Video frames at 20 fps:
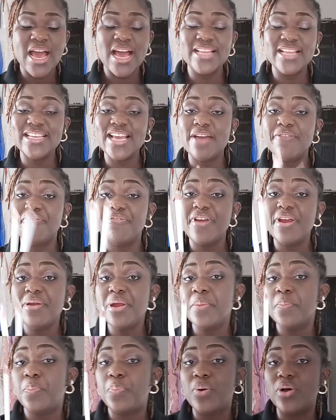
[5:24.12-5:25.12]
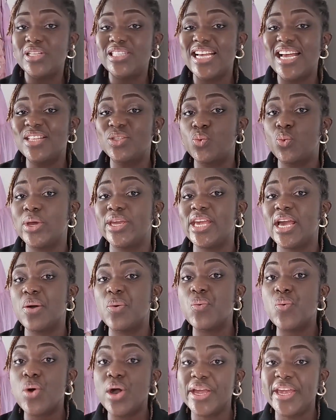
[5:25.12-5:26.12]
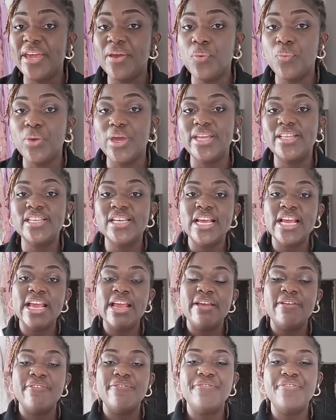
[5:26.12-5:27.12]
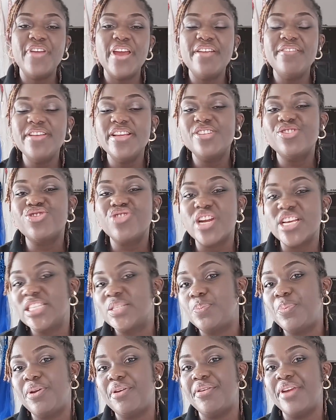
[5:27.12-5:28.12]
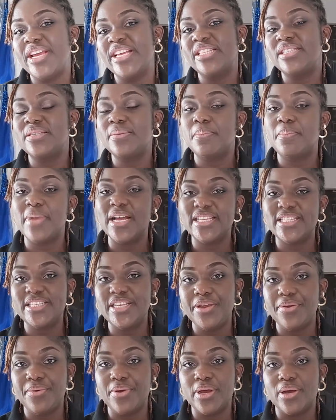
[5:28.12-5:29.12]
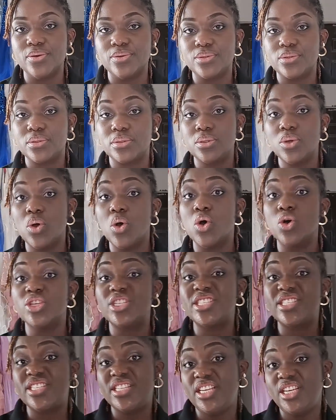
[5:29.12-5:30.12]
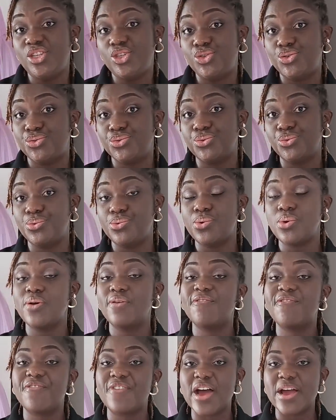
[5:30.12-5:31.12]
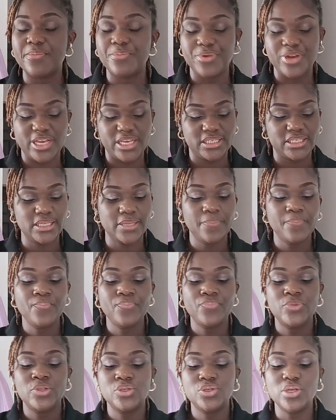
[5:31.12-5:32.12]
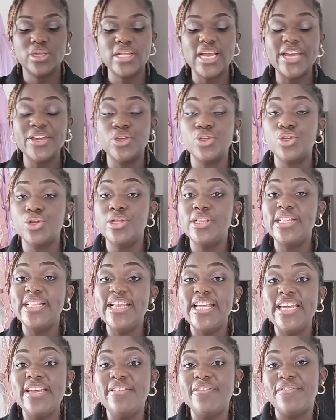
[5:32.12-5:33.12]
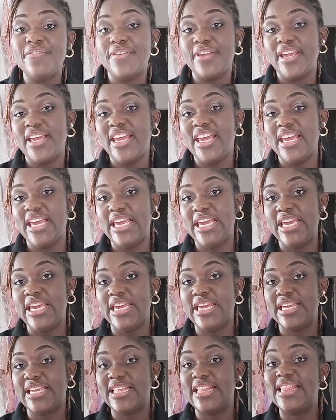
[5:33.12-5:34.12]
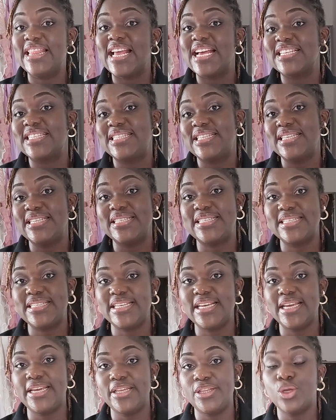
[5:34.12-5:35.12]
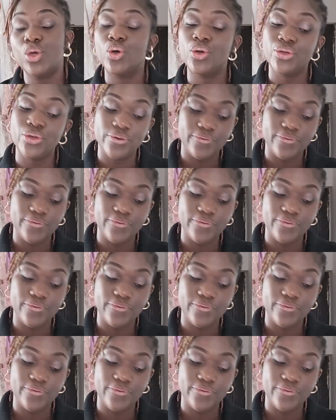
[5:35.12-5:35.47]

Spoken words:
and they are very important when you're working with very transparent materials or see-through fabrics, so that you don't leave a lasting stain on your